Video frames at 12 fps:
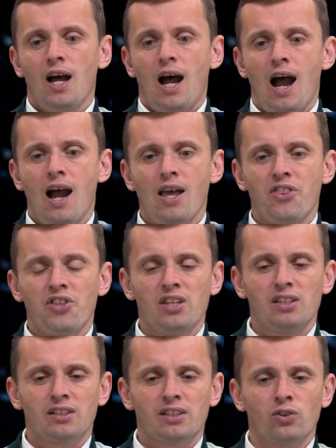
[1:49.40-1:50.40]
I
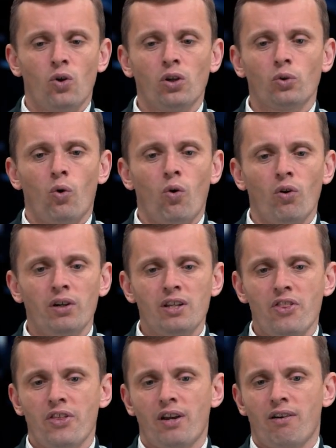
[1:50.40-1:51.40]
think not
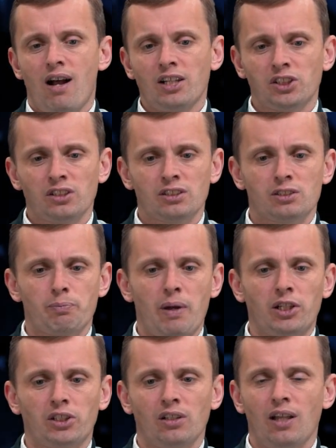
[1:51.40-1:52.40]
only the Russian
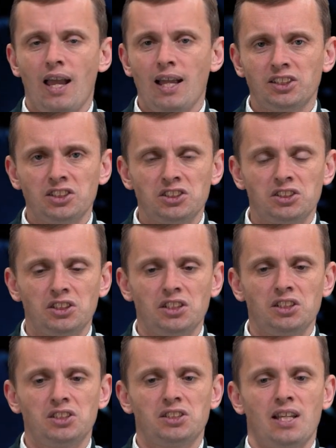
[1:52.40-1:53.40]
special
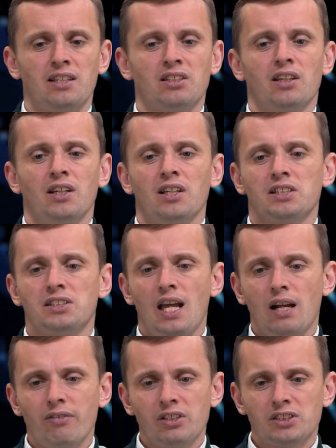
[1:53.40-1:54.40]
agencies and
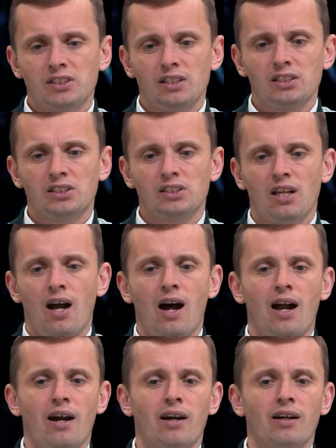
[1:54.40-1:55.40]
services
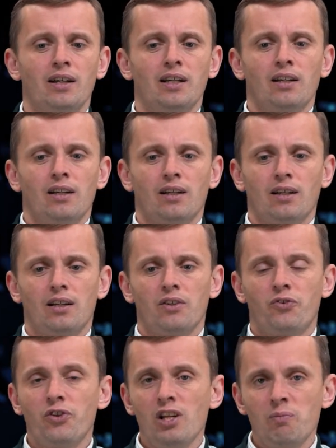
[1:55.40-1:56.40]
are
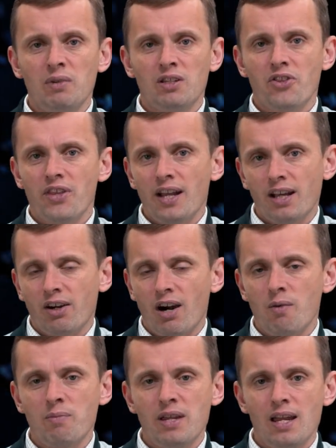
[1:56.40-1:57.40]
filming the
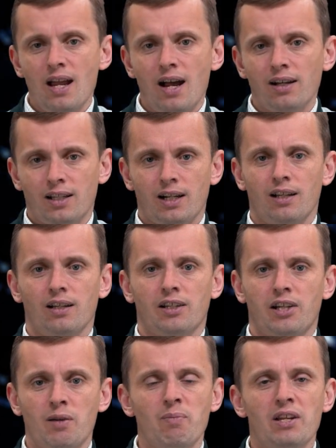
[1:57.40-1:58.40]

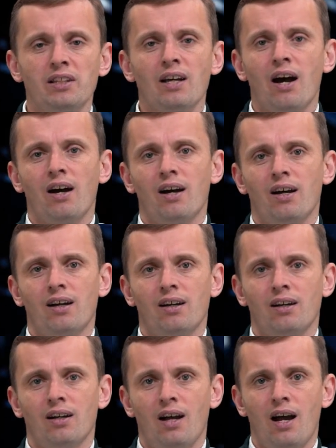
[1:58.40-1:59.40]
Kremlin
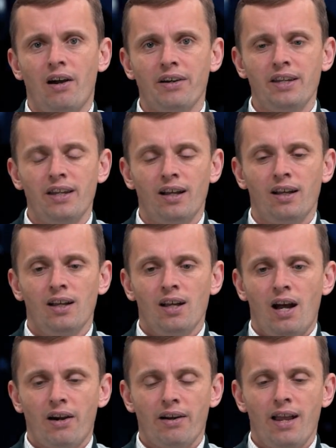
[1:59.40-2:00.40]
area,
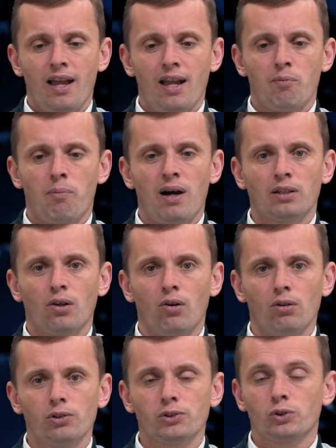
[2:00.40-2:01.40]
but
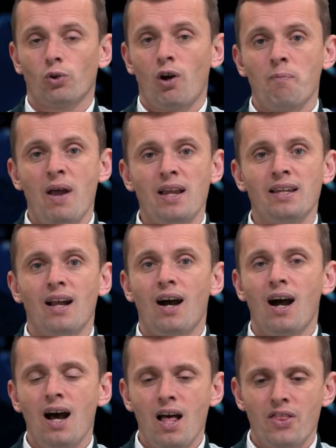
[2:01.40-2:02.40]
also many
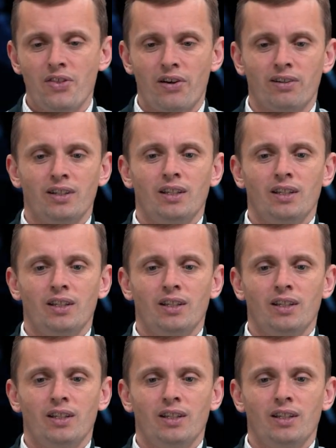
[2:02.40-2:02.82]
other